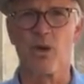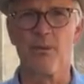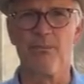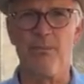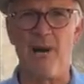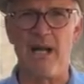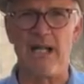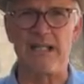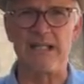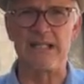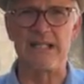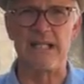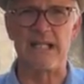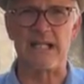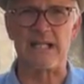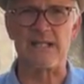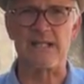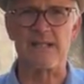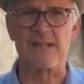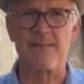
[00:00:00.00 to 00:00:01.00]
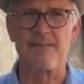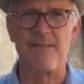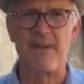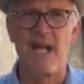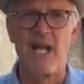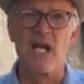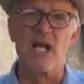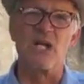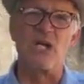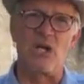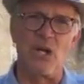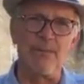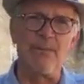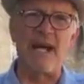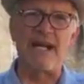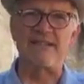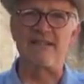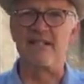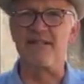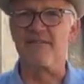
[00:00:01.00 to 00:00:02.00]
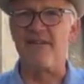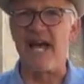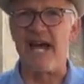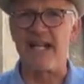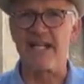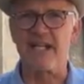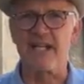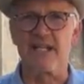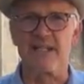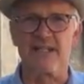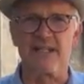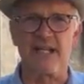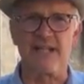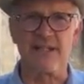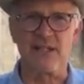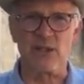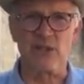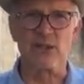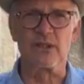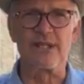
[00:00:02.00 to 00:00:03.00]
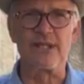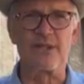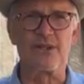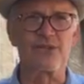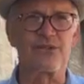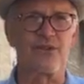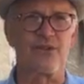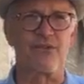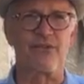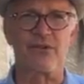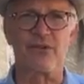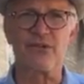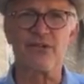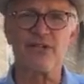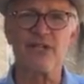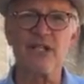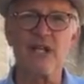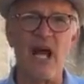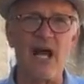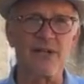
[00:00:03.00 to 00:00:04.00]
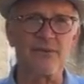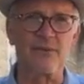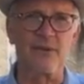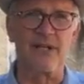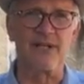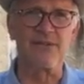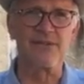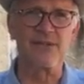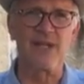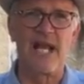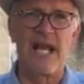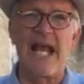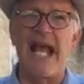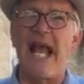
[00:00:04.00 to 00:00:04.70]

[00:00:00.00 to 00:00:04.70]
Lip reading: world politics. Go back to the Vatican in the early years of the 1300s